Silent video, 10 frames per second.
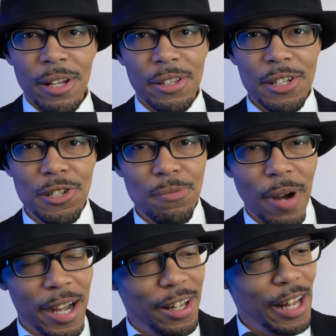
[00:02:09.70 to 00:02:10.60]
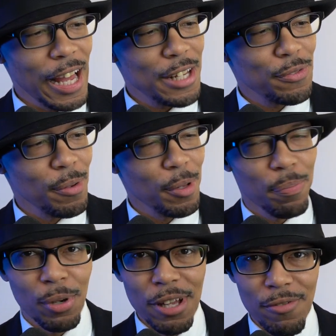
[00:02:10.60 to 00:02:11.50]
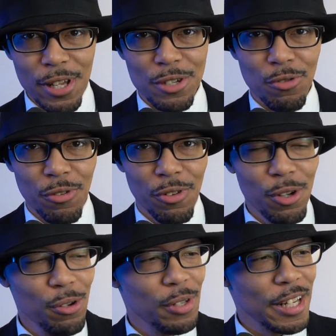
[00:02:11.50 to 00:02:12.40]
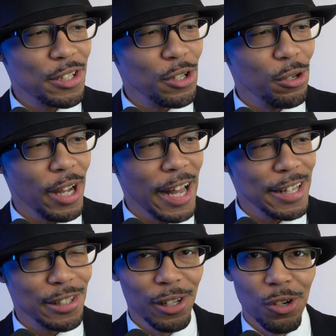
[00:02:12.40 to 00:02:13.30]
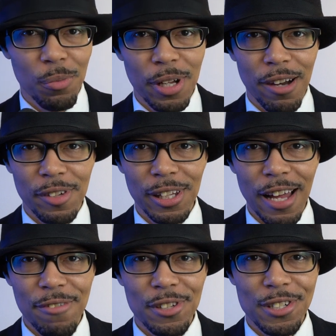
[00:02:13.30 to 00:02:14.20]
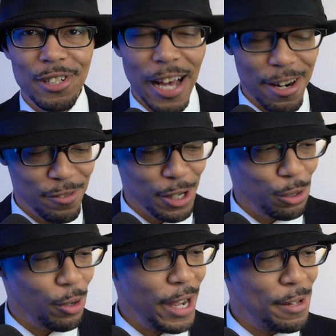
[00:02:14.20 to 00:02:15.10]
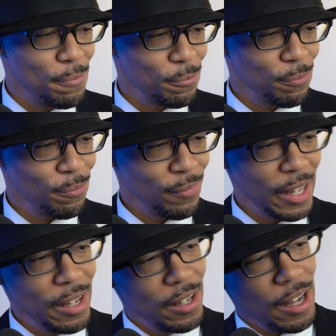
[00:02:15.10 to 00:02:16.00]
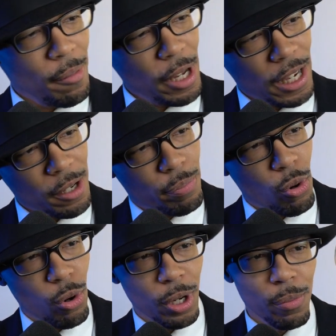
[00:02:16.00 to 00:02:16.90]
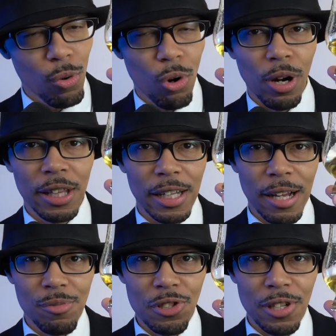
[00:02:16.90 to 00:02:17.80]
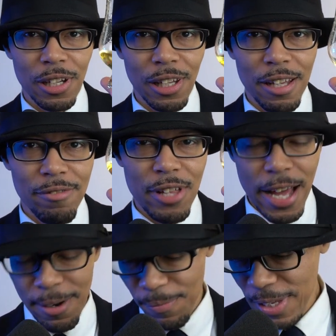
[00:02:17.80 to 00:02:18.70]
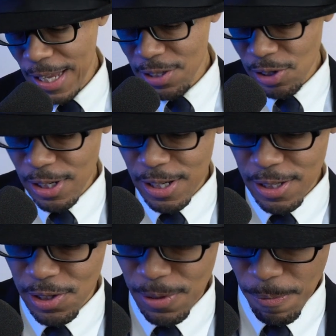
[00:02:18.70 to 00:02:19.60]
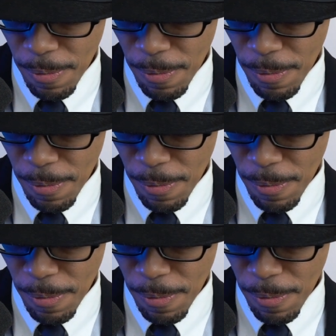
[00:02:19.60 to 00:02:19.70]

This is my glass from the previous review that still has a little bit of it left inside of there, right? I'm not going to pour any more. I think I'm just going to leave that as it is.